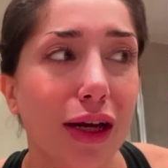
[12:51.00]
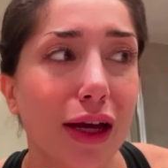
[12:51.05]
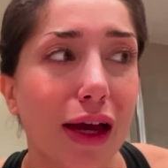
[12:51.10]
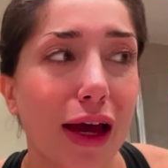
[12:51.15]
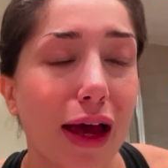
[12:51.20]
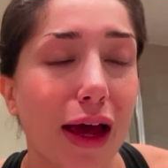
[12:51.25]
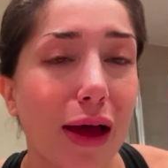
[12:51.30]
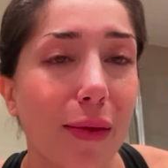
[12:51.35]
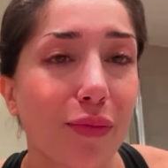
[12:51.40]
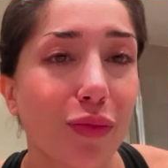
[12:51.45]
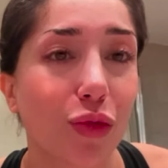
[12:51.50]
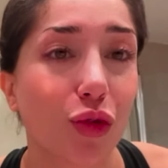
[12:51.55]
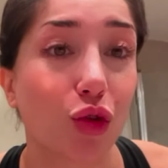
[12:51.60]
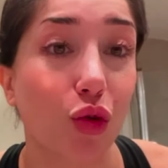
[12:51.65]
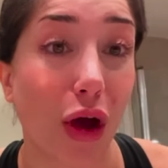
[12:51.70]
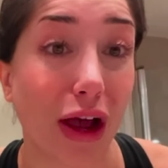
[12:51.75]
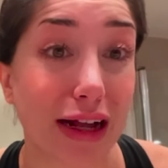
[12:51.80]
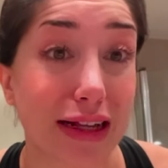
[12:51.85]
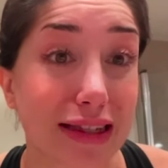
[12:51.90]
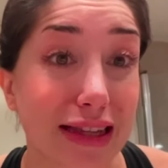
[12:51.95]

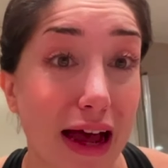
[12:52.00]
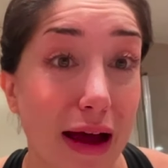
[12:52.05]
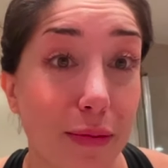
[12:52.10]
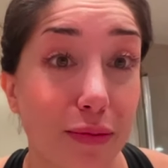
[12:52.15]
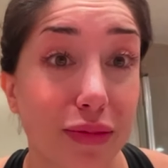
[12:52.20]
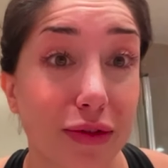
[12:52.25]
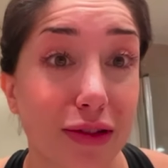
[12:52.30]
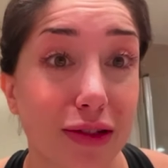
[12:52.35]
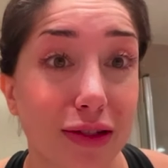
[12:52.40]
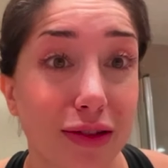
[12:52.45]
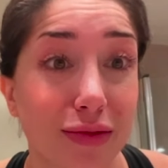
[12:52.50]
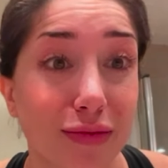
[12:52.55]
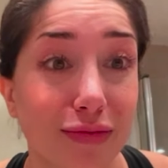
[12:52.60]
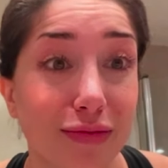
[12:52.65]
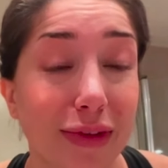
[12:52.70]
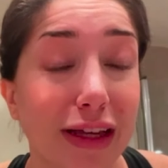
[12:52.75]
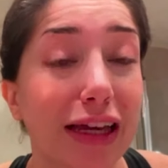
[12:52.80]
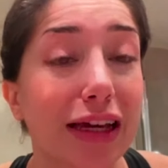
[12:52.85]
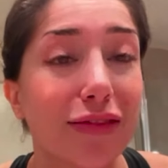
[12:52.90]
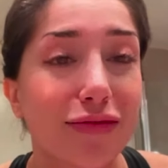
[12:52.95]
to accept,
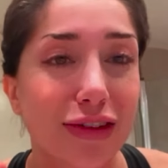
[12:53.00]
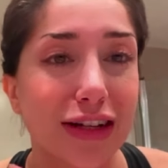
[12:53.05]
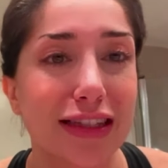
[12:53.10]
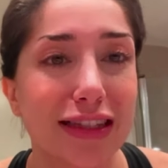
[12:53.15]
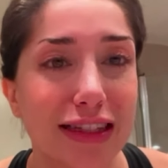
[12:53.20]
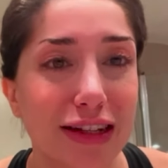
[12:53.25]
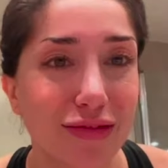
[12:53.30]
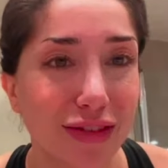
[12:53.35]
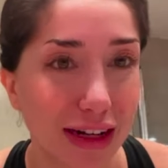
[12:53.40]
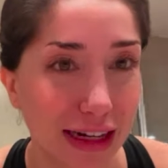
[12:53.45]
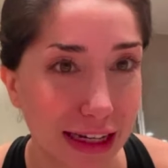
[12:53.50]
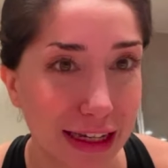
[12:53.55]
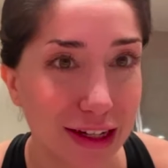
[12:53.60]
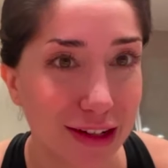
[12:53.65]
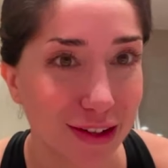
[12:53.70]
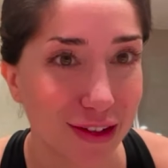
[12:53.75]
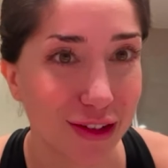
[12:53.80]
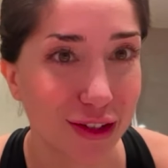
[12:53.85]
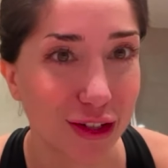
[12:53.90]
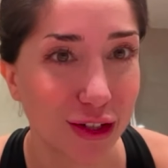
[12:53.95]
if it's even
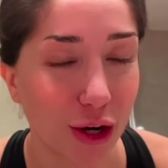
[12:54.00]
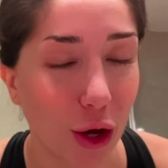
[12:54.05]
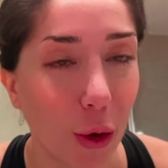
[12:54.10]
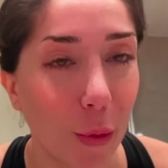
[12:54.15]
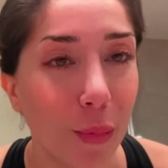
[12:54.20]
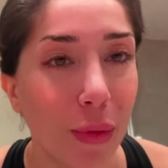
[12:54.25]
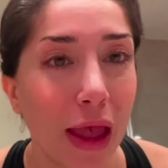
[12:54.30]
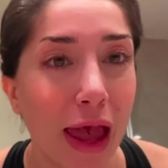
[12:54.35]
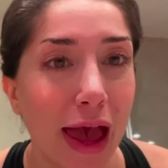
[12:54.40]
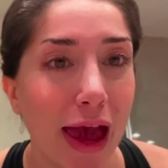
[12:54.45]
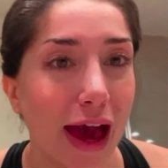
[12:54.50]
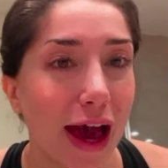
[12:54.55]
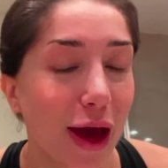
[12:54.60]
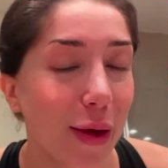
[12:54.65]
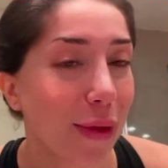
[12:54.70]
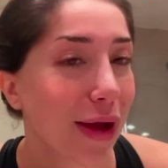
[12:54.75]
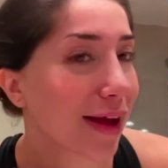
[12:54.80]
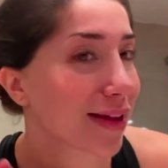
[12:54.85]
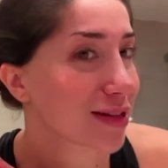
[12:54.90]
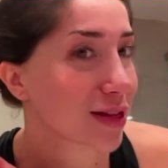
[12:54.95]
legal, you know.
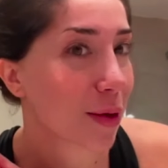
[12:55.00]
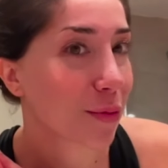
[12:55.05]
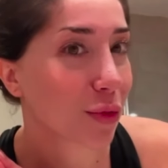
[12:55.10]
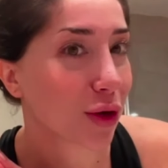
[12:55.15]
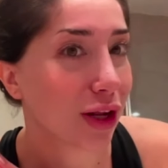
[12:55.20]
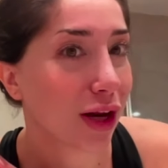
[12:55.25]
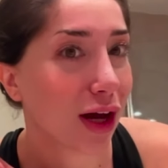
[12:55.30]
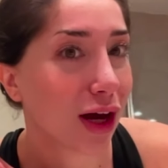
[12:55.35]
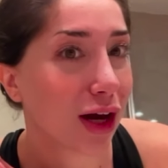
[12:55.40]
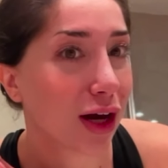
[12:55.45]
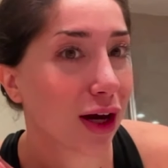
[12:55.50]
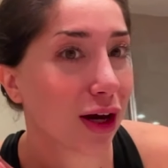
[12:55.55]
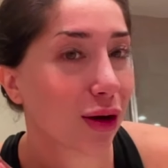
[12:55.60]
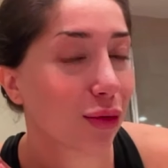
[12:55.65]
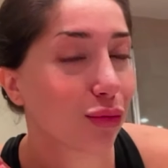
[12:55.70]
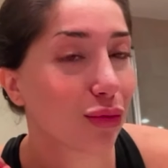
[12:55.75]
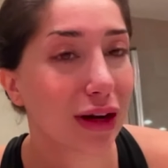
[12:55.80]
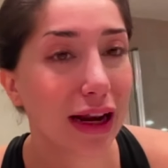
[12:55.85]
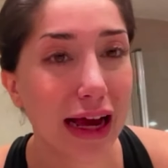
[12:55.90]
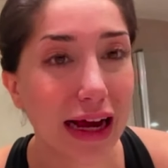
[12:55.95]
Anyway, so I'm gonna
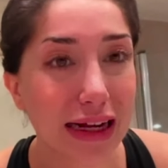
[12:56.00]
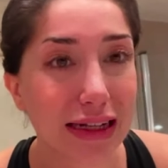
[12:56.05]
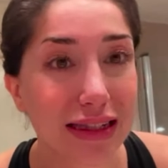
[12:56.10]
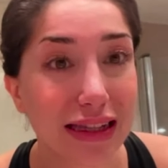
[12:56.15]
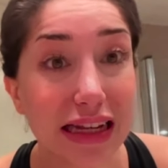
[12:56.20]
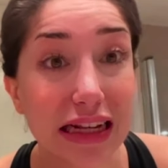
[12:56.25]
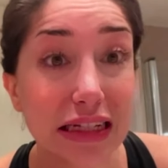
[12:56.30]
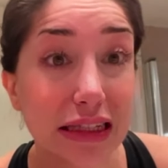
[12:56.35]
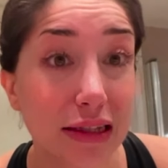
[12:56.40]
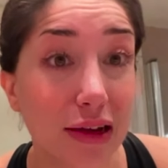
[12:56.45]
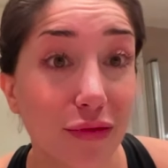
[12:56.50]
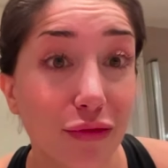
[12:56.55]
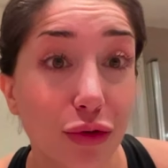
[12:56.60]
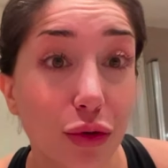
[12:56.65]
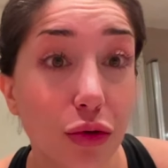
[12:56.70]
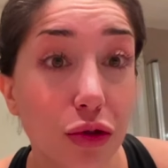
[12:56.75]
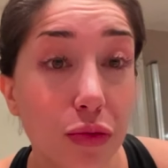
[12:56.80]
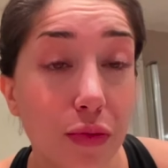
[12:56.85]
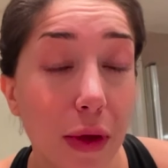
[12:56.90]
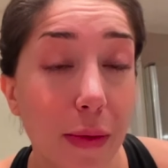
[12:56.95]
relax, eat some
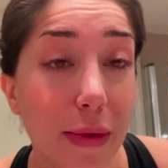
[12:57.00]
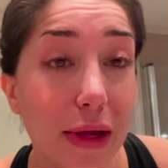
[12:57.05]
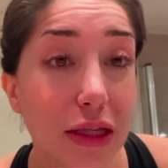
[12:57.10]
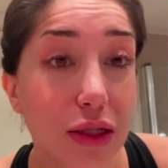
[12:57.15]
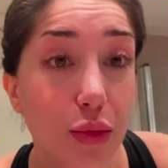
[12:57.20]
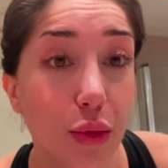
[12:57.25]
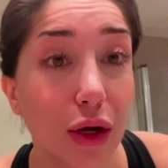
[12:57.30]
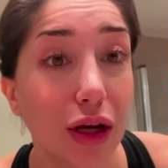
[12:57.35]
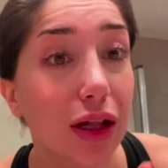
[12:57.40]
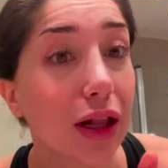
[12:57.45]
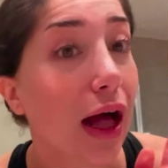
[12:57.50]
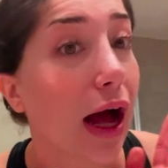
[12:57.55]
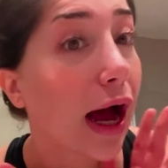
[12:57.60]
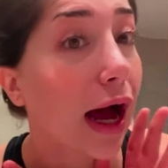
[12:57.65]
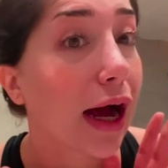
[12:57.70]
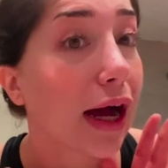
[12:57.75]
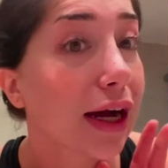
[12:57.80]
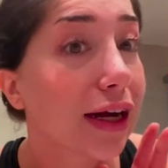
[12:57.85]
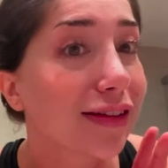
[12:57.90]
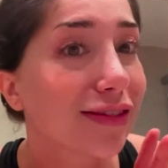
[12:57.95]
food maybe as well,
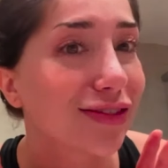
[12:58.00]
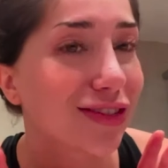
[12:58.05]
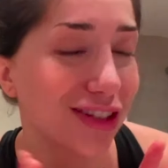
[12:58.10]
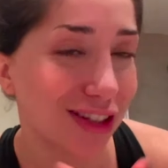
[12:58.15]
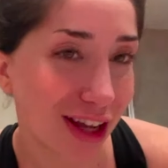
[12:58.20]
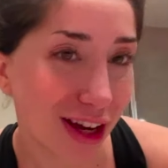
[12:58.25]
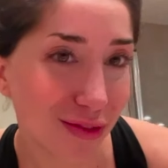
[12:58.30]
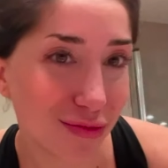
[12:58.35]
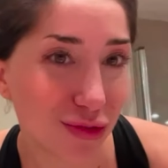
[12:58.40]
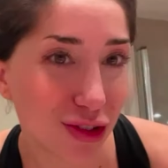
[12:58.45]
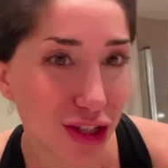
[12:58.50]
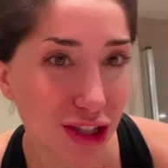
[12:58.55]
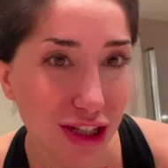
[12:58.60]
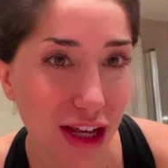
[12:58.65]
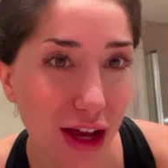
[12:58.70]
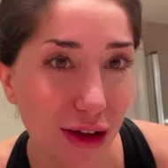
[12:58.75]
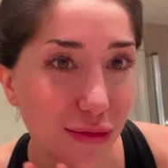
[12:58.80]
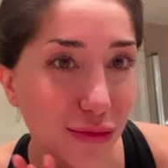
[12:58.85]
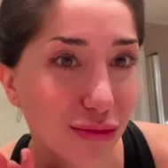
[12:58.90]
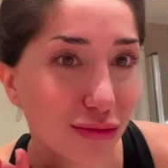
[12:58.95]
and yeah,
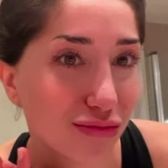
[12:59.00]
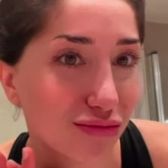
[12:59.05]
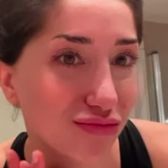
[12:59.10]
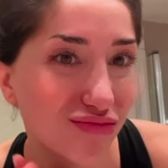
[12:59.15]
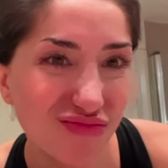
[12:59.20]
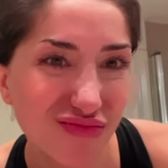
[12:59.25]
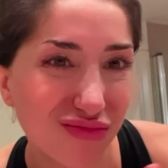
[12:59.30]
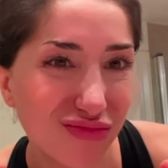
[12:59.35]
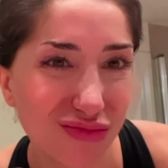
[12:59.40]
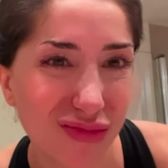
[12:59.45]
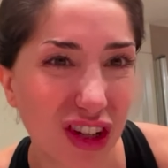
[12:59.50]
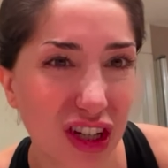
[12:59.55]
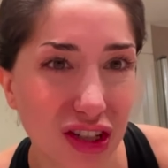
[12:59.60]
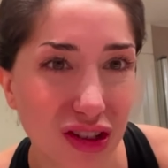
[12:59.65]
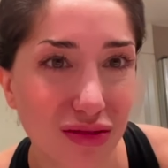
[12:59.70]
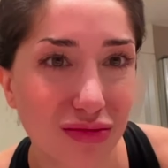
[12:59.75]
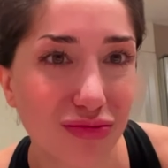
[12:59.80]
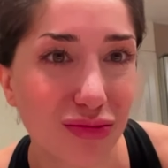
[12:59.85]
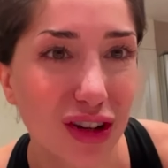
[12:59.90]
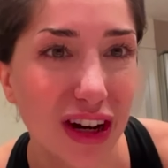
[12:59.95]

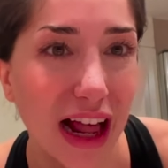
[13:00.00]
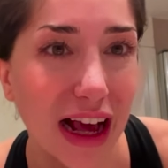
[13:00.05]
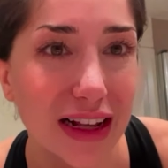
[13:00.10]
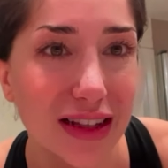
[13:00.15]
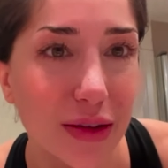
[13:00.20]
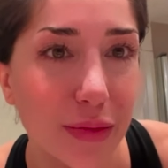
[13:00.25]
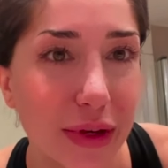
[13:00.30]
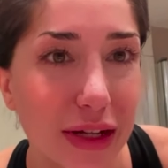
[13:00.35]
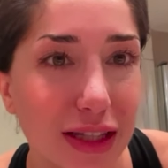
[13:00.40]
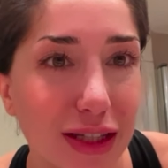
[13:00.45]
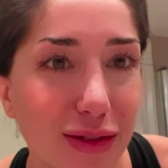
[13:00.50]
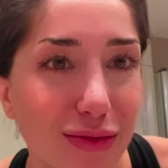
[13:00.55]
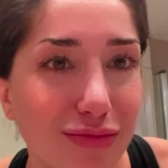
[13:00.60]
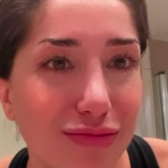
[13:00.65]
just relax a bit.